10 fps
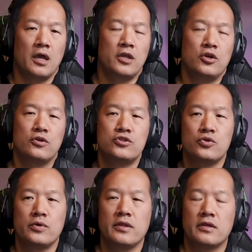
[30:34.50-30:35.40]
And you're
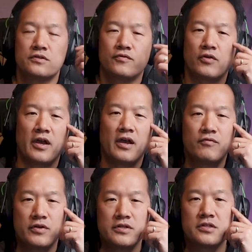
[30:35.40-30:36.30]
doing this for
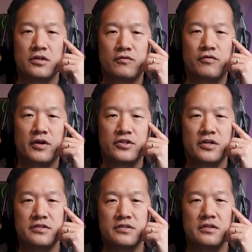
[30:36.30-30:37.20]
every single
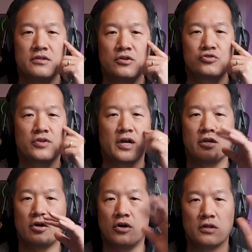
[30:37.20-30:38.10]
franchisee. You're
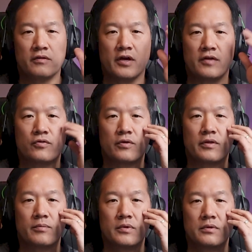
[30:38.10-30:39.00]
tracking all of that for them.